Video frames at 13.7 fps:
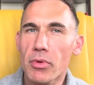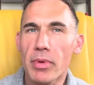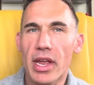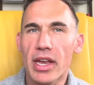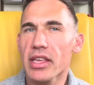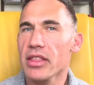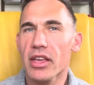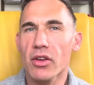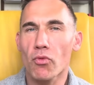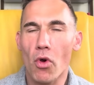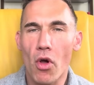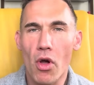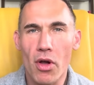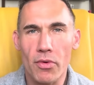to be anything
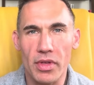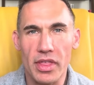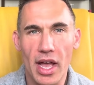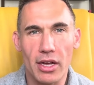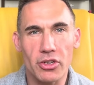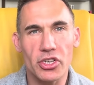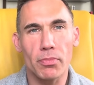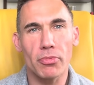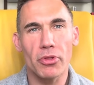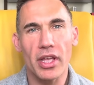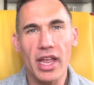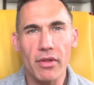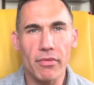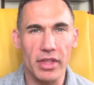wrong with how she
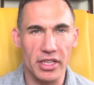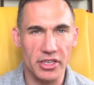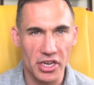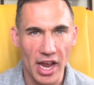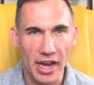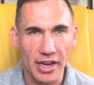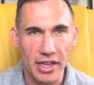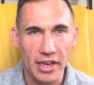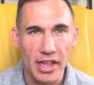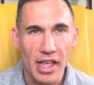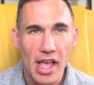played with Janet.